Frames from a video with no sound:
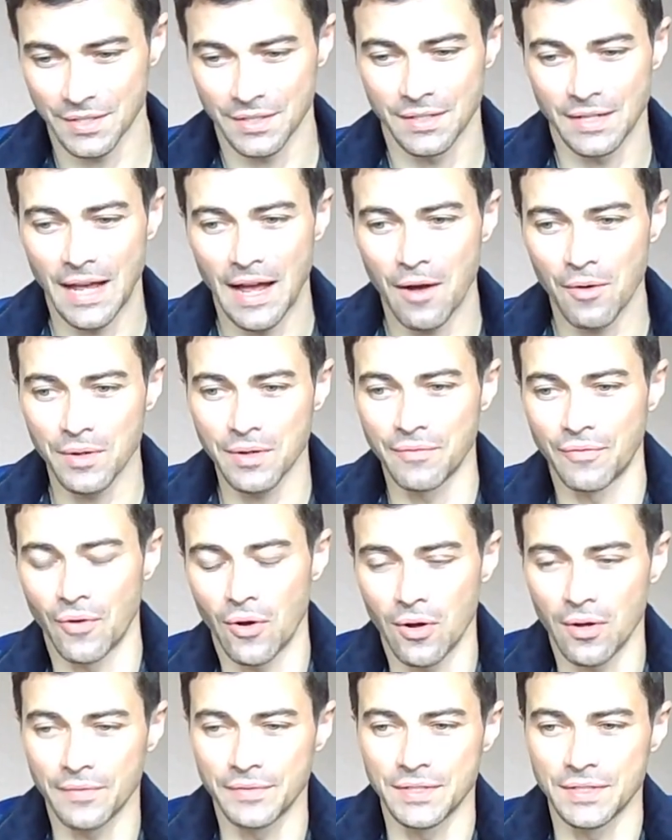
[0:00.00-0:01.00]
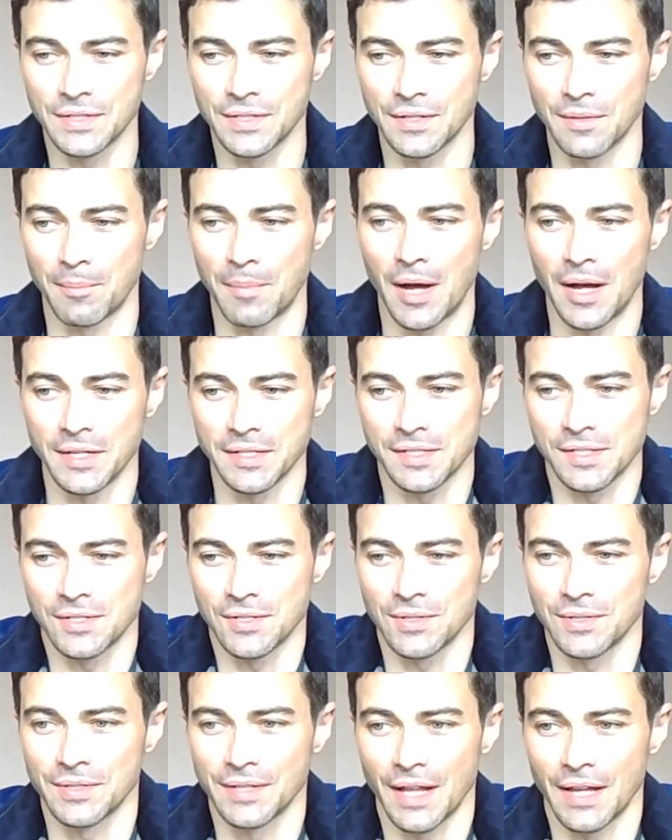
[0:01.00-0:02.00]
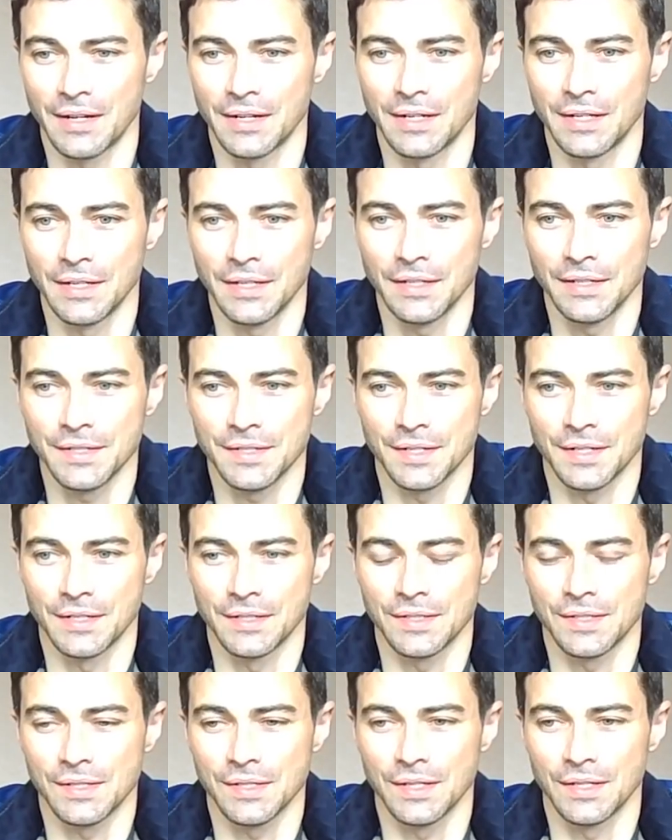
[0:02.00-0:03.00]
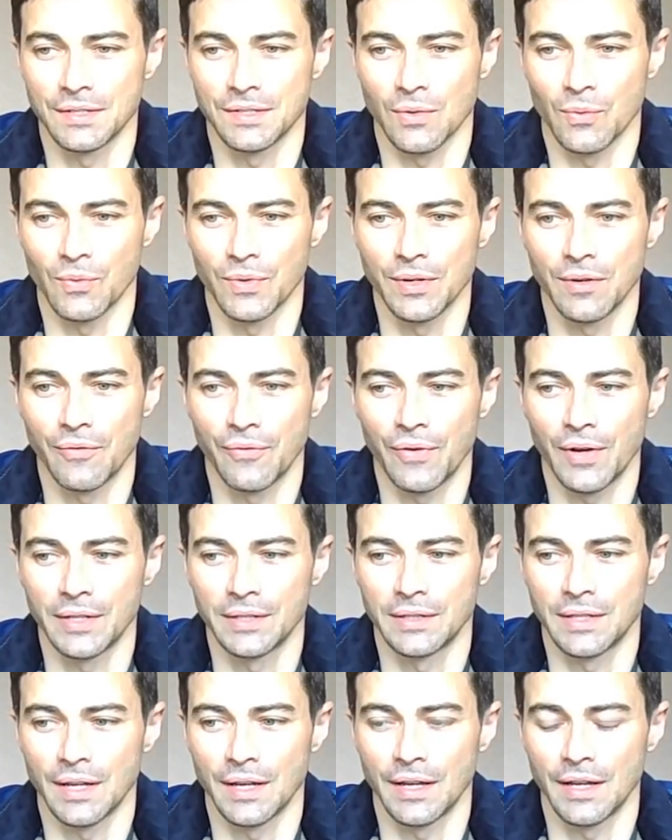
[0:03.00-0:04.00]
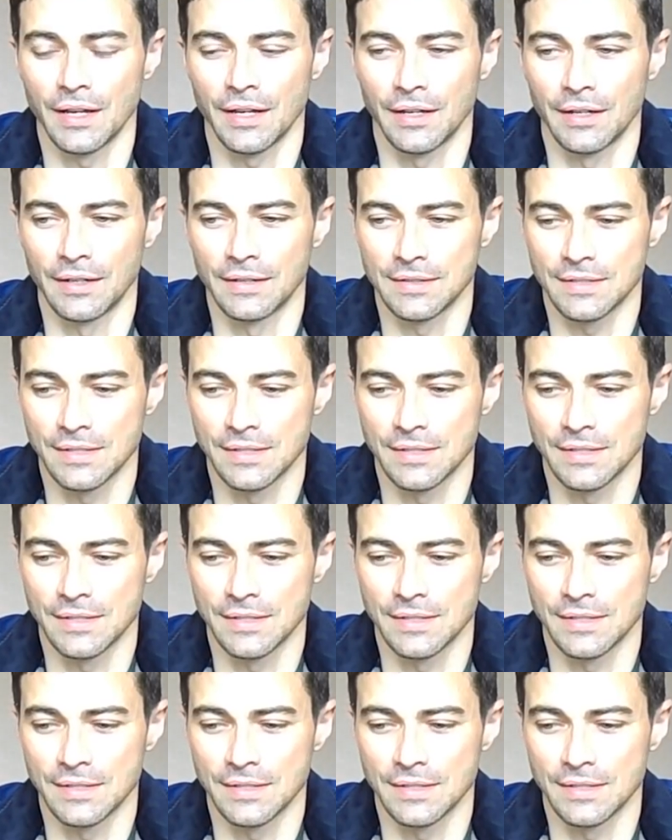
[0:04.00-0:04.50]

now it evolved into the monster that it is, and it's a real fun thing, and